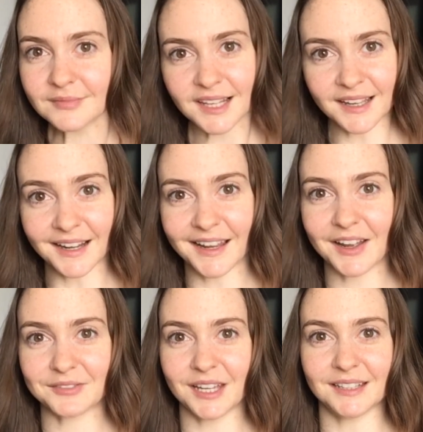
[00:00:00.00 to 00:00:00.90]
and I
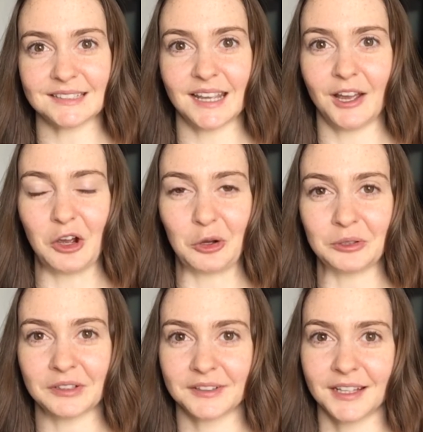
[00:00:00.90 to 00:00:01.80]
have that
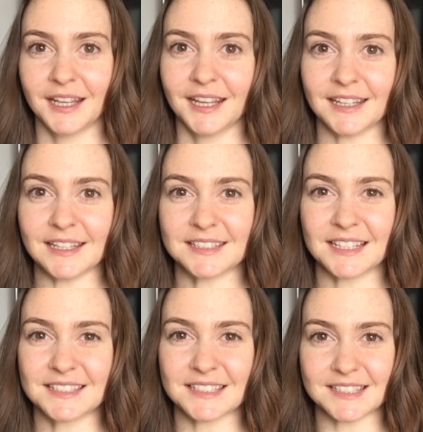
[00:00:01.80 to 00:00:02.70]
down, it
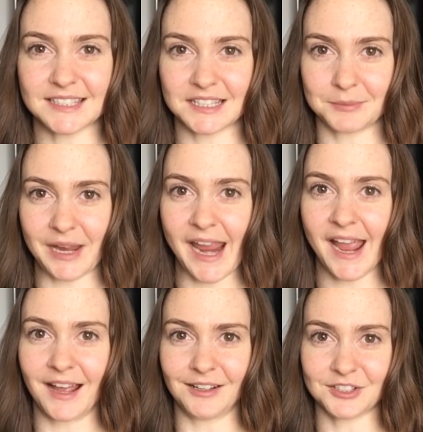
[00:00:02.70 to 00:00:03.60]
tends to stick to my
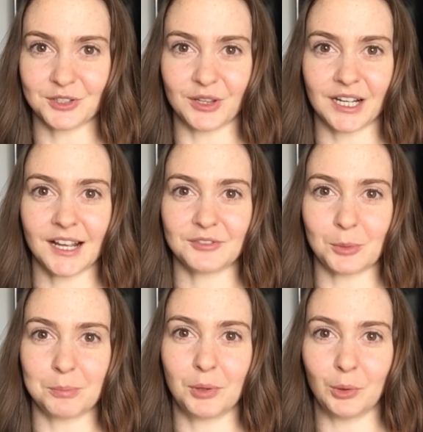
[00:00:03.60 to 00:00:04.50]
hand, so then I have to
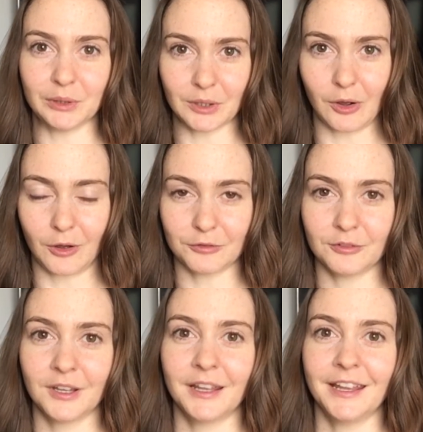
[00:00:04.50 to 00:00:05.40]
pull it off
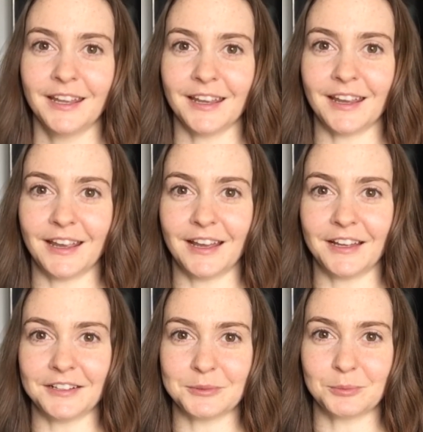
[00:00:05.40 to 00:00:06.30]

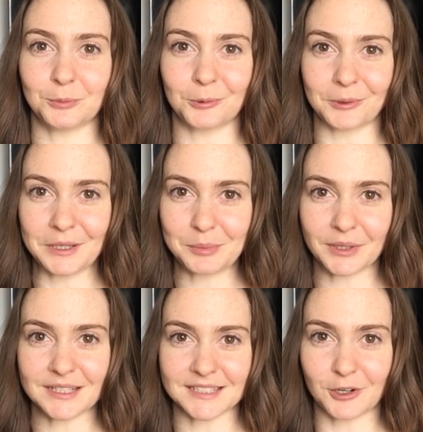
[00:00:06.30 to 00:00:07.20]
and re-put
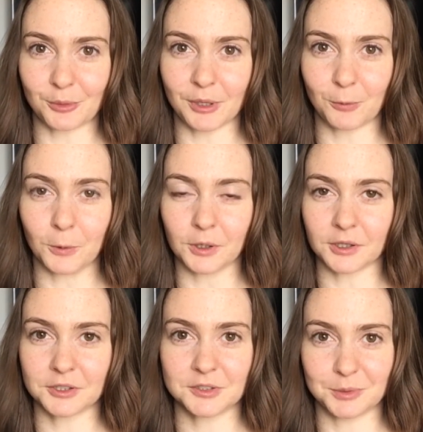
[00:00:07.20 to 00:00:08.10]
it down on my
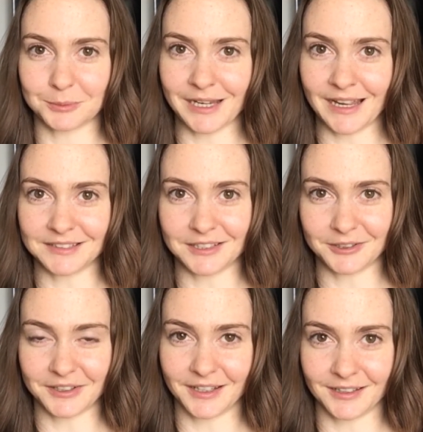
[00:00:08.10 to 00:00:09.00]
work to put my hand down
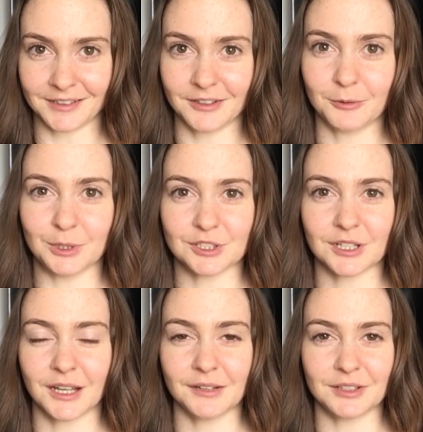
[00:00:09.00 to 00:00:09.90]
again, which
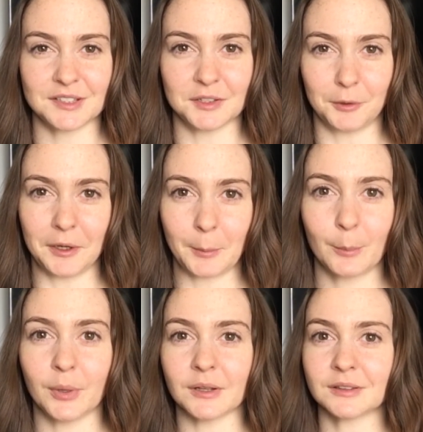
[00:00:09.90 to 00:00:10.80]
kind of gets annoying.
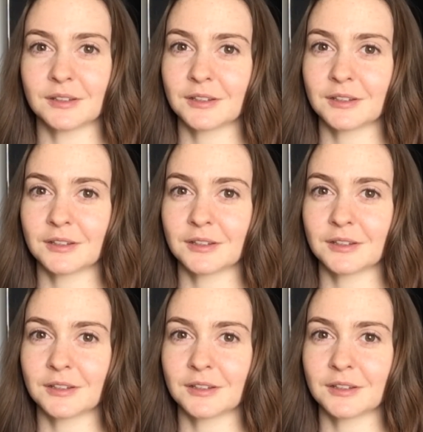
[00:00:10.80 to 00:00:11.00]
But